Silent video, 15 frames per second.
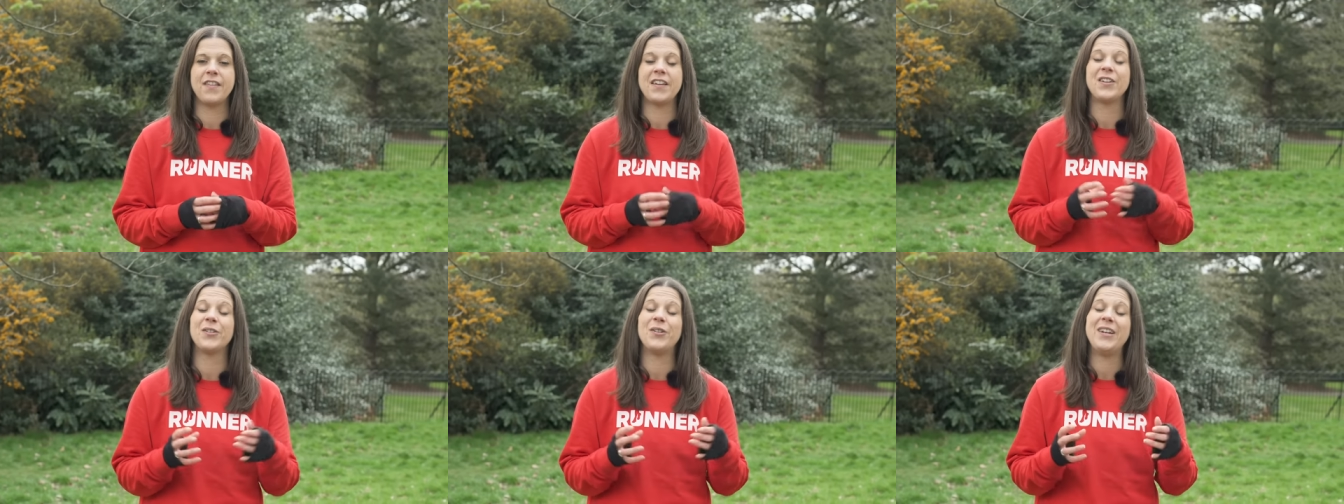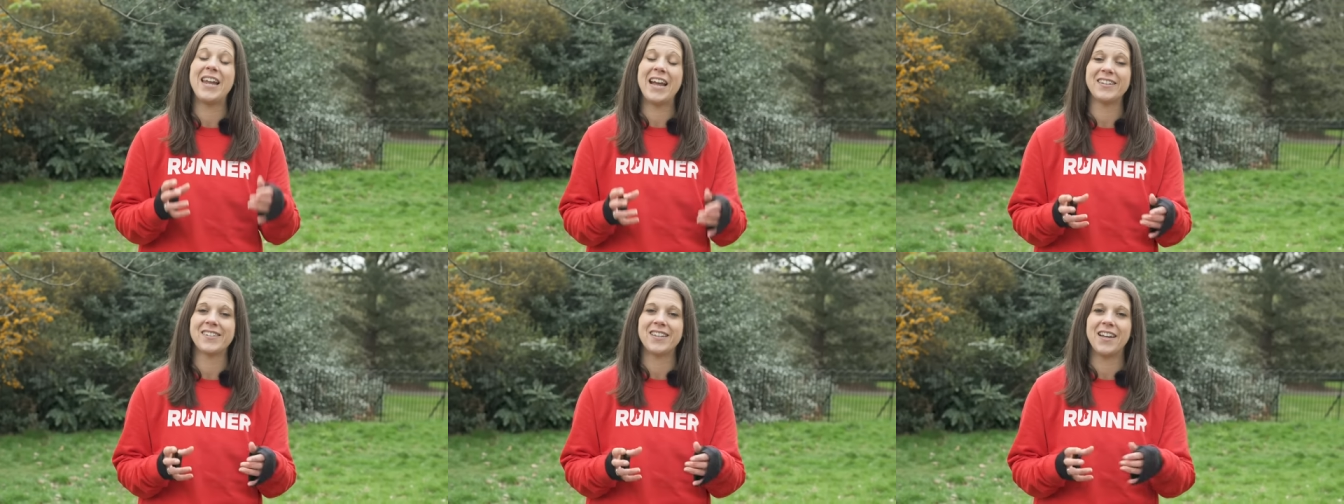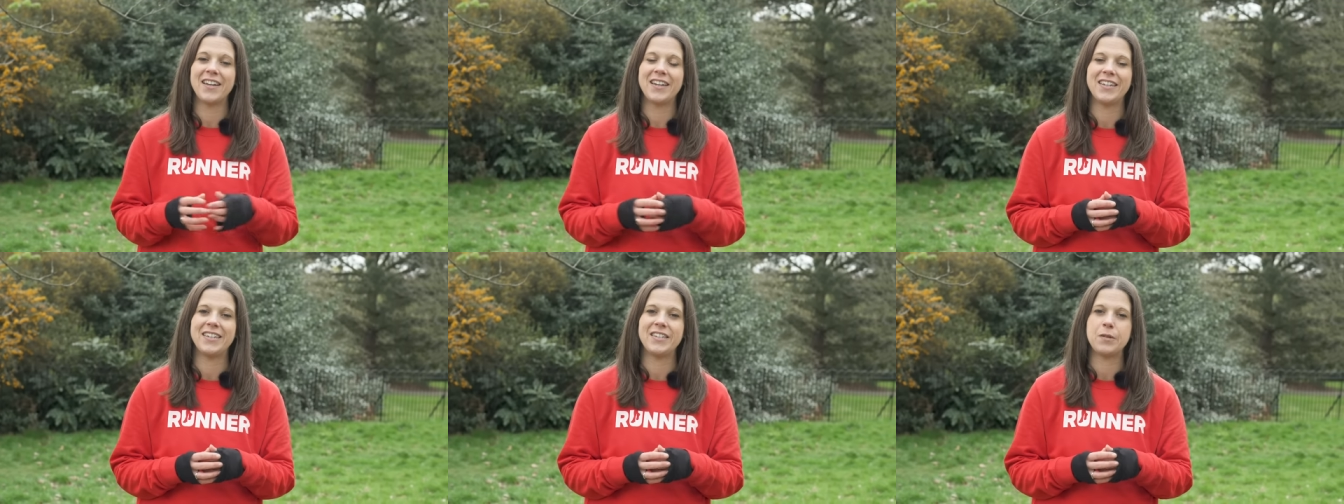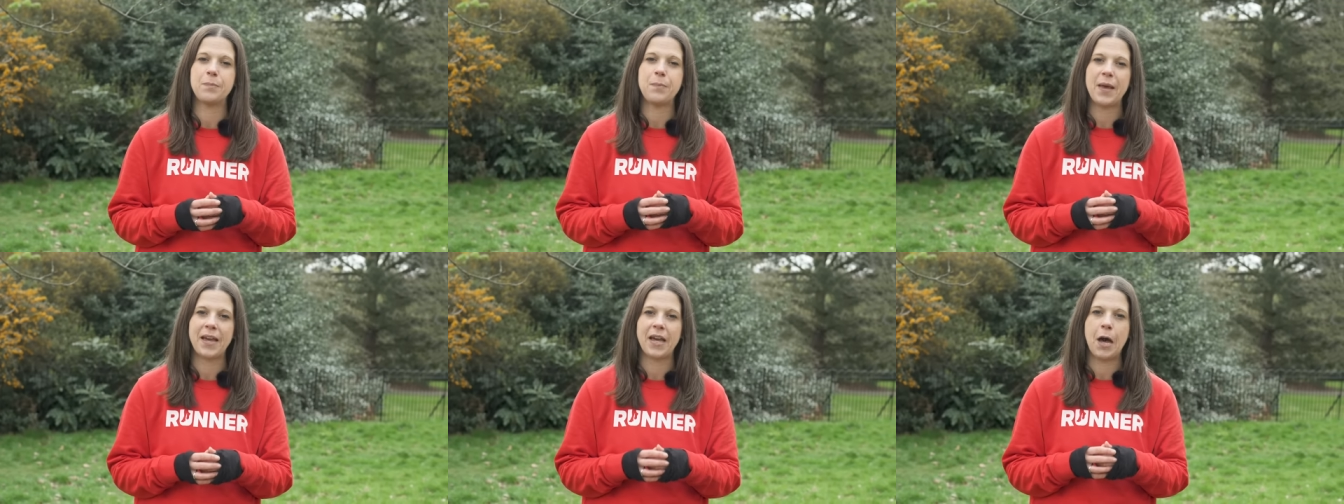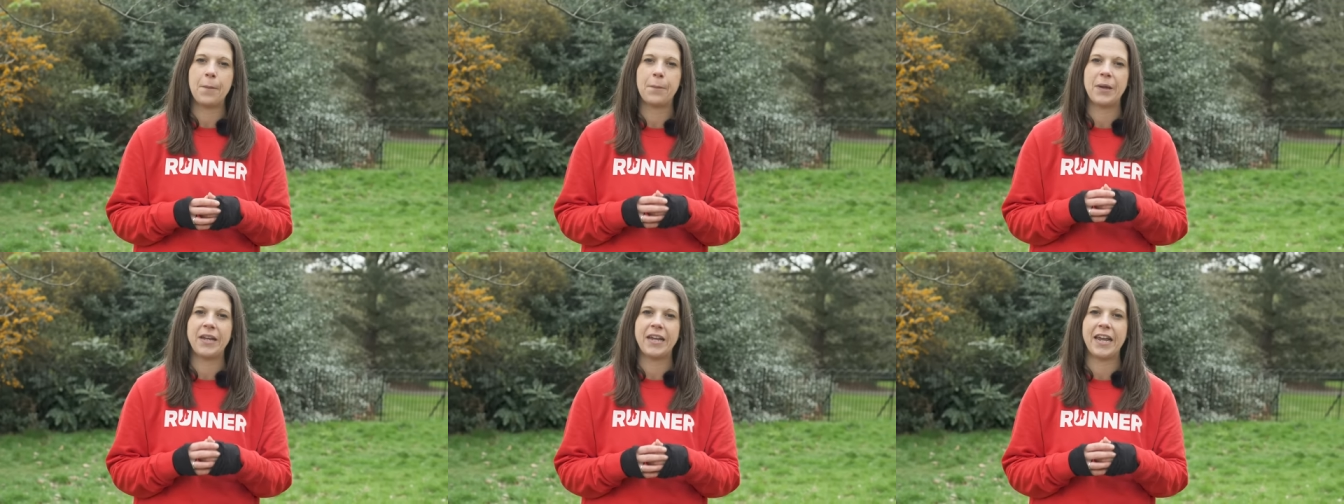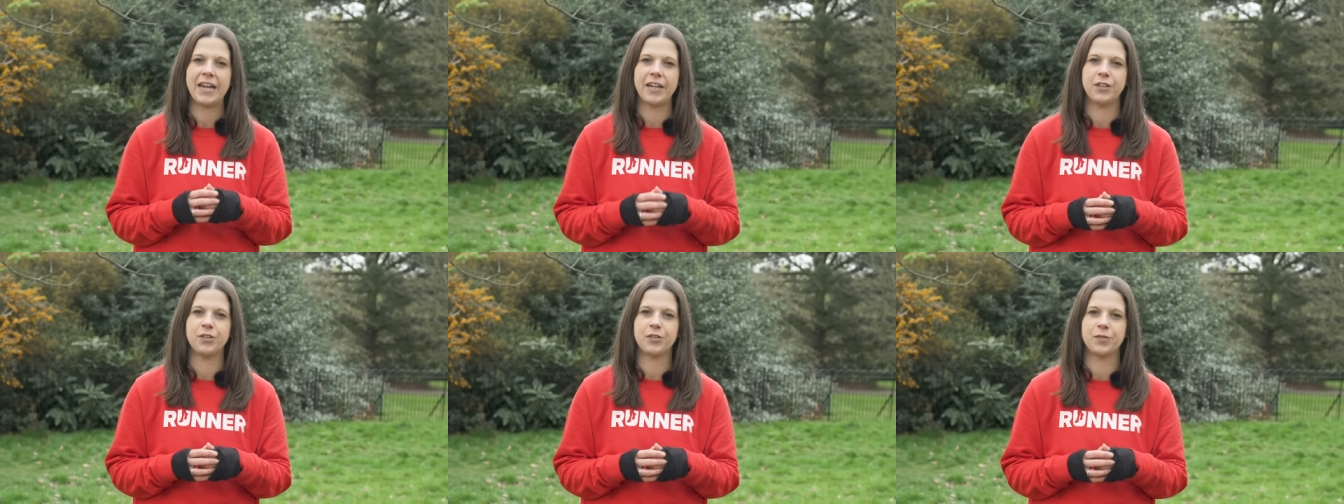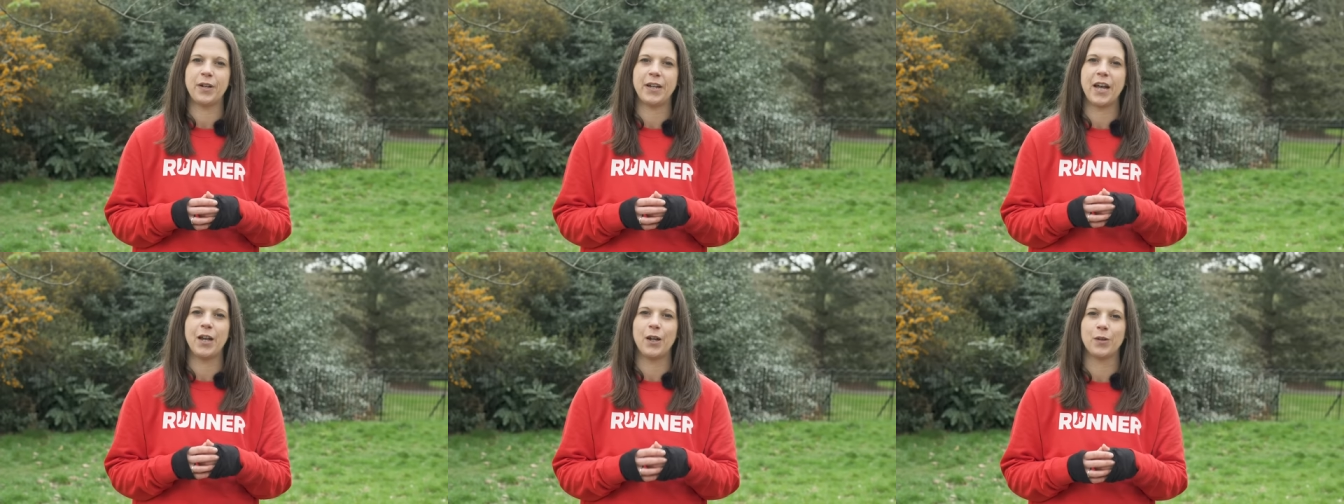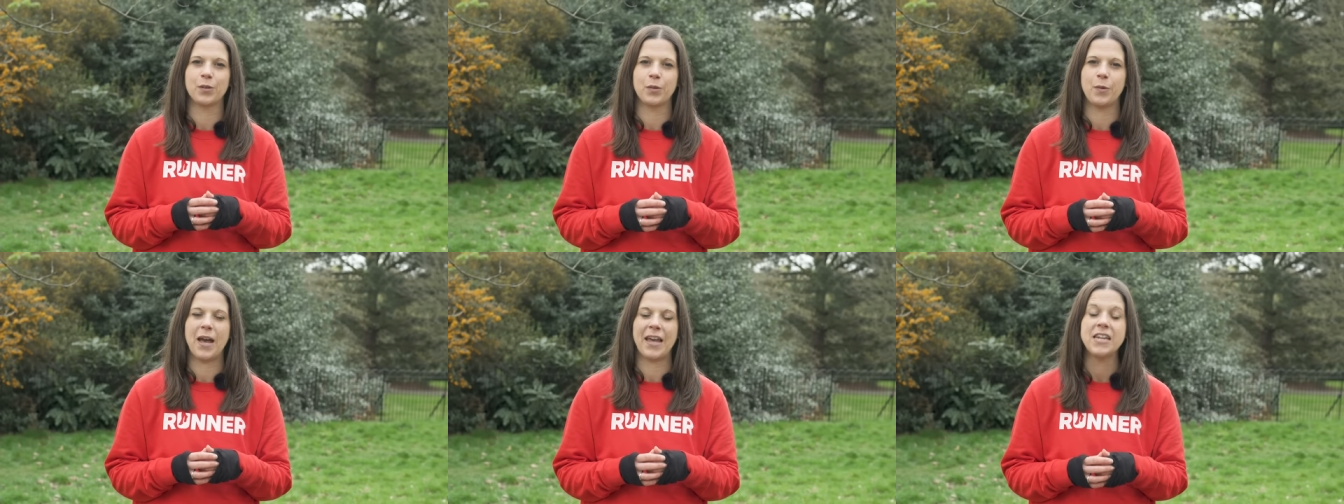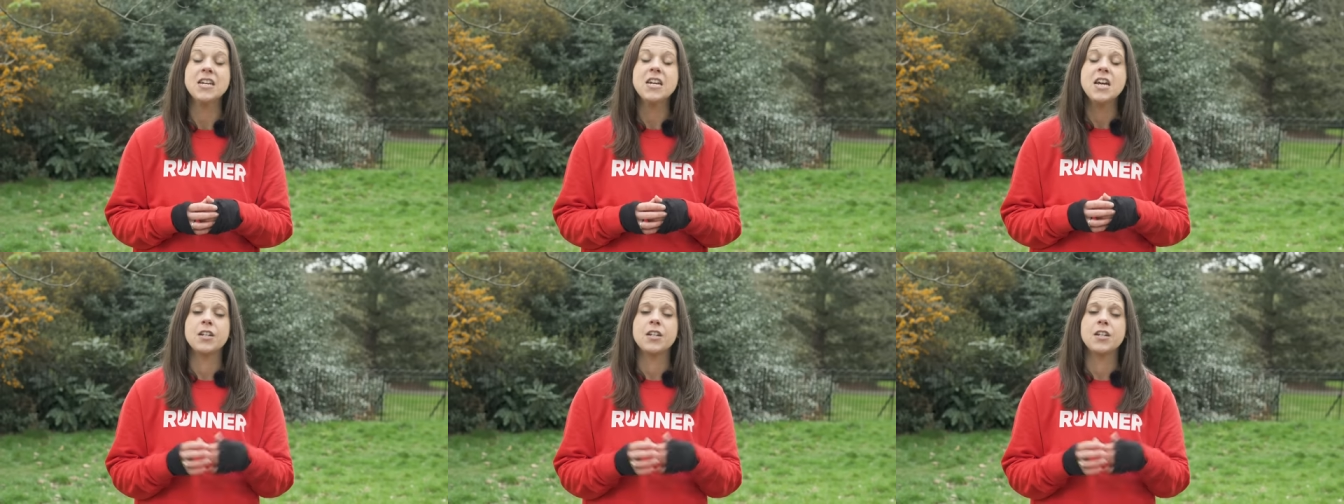then you're less likely to pick up an injury along the way.